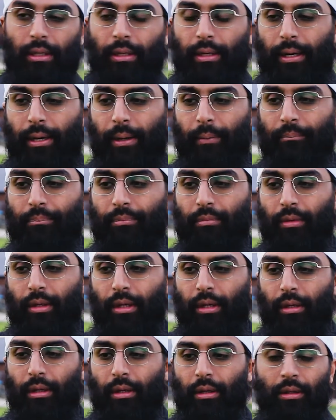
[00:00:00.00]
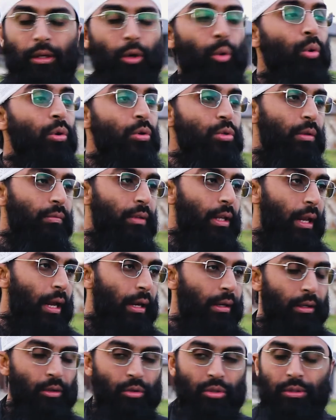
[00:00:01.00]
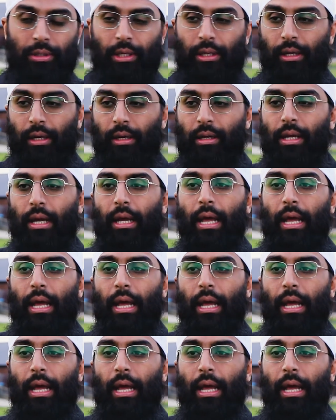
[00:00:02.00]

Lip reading: the owners of the land in Australia,